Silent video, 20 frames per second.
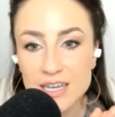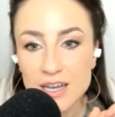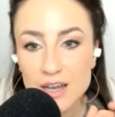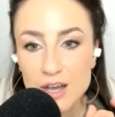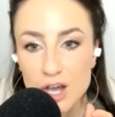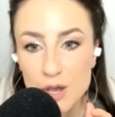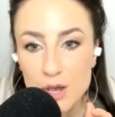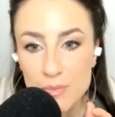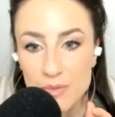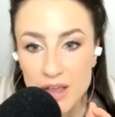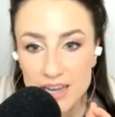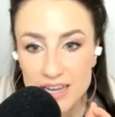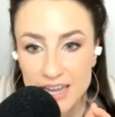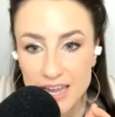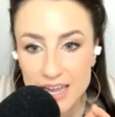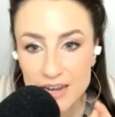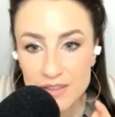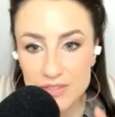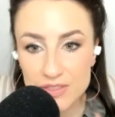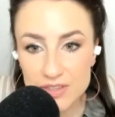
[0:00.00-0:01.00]

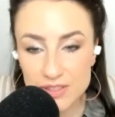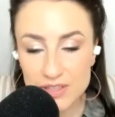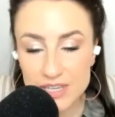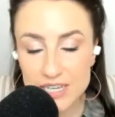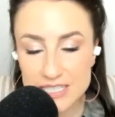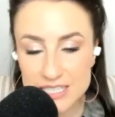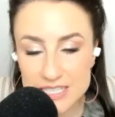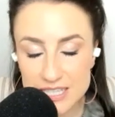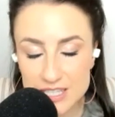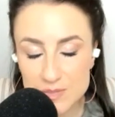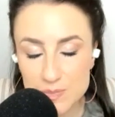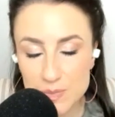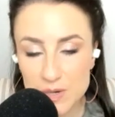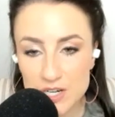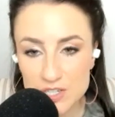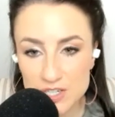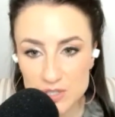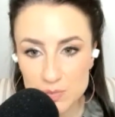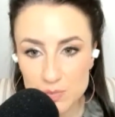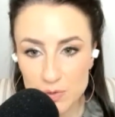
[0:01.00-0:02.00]
again, the link to this
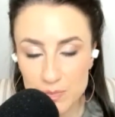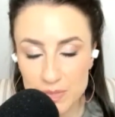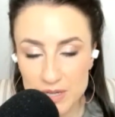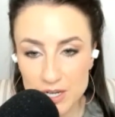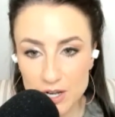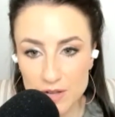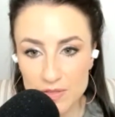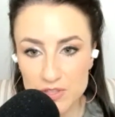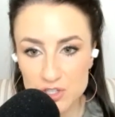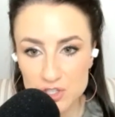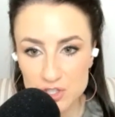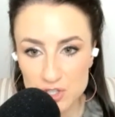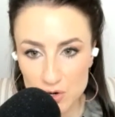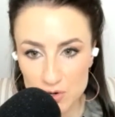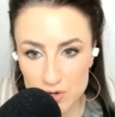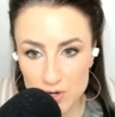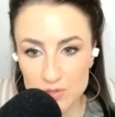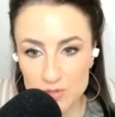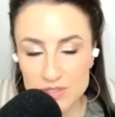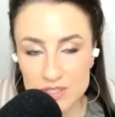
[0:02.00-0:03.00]
project will be on the
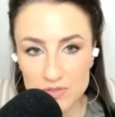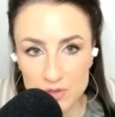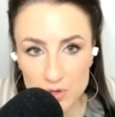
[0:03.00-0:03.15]
show notes.